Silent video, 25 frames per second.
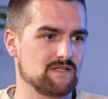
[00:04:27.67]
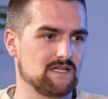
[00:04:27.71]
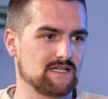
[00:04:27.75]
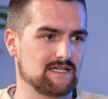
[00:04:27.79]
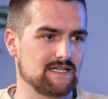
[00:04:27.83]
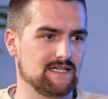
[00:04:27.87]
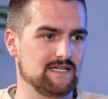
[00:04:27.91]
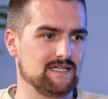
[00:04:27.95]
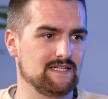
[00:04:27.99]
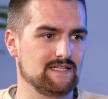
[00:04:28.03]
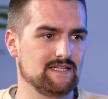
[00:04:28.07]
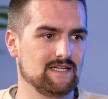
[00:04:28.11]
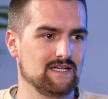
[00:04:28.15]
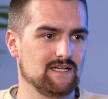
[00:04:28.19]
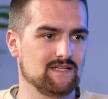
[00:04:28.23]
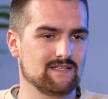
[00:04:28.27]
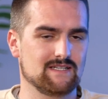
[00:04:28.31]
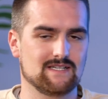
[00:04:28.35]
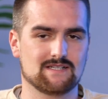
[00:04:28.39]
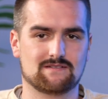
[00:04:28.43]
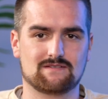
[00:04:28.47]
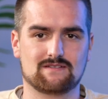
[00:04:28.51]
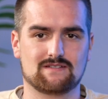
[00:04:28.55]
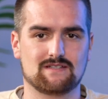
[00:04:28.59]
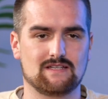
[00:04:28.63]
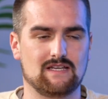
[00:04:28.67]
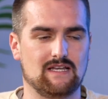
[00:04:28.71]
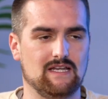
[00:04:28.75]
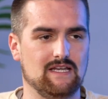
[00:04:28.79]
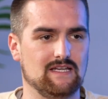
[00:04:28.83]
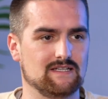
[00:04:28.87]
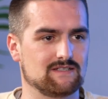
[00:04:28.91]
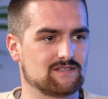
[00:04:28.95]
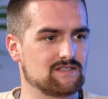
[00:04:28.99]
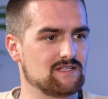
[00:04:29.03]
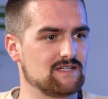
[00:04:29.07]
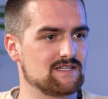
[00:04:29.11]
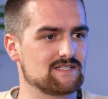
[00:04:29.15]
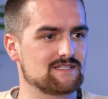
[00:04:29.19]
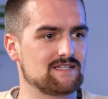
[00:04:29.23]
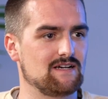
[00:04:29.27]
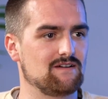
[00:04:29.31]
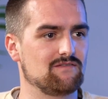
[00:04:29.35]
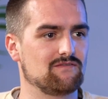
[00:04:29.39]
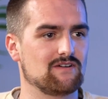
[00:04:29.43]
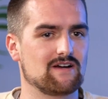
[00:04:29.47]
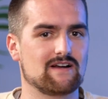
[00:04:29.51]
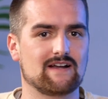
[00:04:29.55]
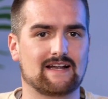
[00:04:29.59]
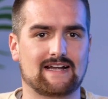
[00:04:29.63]
Okay, this is going to
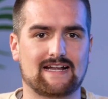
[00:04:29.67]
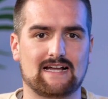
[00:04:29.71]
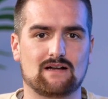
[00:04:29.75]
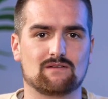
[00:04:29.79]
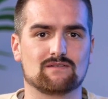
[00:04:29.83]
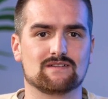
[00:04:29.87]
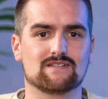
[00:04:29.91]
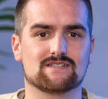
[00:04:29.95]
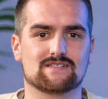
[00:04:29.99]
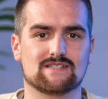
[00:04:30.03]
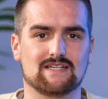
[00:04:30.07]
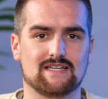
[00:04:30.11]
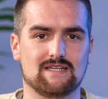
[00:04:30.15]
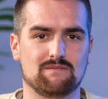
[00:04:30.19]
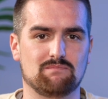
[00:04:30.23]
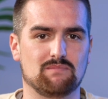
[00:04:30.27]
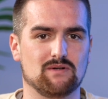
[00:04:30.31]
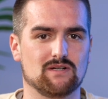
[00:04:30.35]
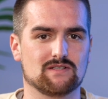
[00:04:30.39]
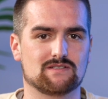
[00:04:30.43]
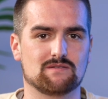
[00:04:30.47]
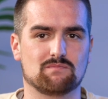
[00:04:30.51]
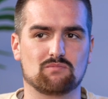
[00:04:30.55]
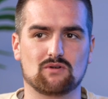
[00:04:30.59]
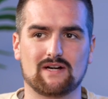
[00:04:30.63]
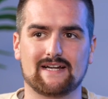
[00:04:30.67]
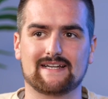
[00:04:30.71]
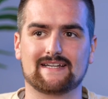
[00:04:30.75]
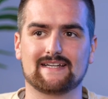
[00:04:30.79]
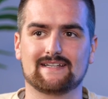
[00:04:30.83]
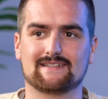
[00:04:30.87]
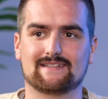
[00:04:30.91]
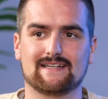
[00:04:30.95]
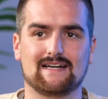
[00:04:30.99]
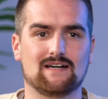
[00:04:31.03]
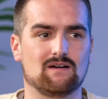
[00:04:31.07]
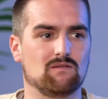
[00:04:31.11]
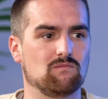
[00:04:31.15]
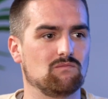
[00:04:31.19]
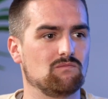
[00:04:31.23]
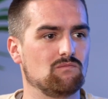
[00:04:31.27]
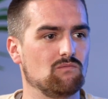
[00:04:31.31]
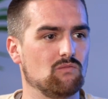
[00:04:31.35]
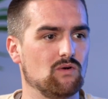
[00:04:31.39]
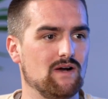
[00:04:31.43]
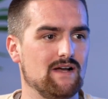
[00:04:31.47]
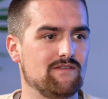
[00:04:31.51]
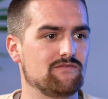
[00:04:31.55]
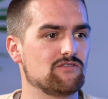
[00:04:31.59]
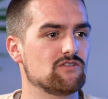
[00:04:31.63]
sound very accountancy, but to break it down,
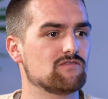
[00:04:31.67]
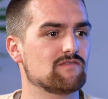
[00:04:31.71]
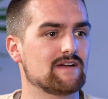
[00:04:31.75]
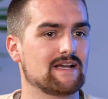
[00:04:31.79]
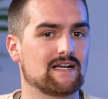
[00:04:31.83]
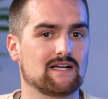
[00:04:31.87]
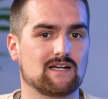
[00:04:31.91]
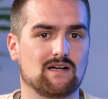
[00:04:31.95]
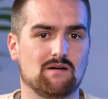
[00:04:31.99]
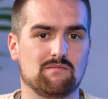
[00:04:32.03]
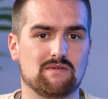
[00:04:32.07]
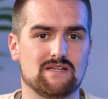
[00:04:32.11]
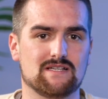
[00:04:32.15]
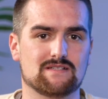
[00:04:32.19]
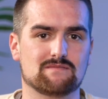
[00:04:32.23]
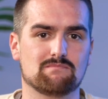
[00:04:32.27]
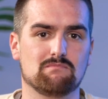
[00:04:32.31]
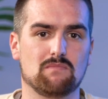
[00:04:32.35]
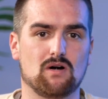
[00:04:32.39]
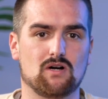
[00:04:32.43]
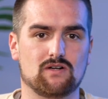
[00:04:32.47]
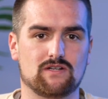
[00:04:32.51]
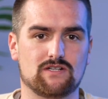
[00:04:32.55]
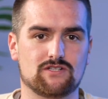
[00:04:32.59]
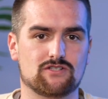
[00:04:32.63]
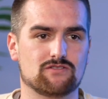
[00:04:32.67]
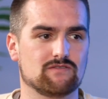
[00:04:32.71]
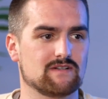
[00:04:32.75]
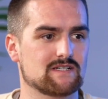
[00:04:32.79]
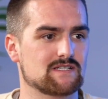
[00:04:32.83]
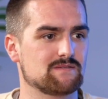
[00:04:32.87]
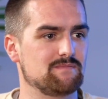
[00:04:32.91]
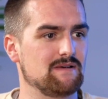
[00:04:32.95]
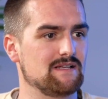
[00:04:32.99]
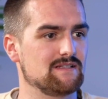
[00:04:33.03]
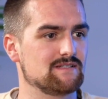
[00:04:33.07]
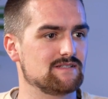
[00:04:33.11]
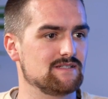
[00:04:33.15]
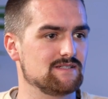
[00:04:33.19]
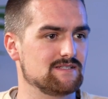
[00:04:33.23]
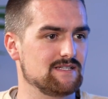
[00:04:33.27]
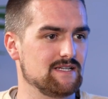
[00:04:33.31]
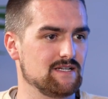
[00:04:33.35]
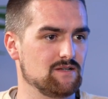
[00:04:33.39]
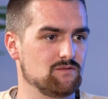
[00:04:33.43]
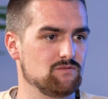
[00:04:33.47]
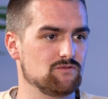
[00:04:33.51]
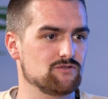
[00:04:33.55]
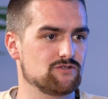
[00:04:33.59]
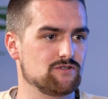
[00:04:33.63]
whatever your income is minus your expenses
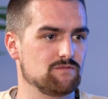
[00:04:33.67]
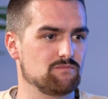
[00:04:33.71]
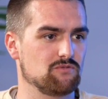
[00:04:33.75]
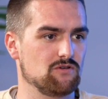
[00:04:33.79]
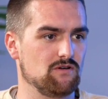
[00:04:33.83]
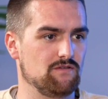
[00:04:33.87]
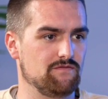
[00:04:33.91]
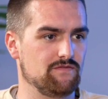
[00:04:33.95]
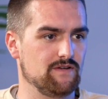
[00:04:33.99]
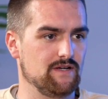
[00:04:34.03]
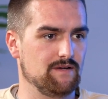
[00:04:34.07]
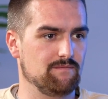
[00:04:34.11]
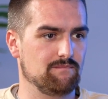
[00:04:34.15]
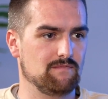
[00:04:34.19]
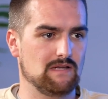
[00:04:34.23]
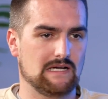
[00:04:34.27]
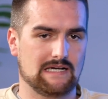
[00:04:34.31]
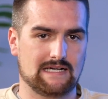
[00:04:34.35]
equals your profit.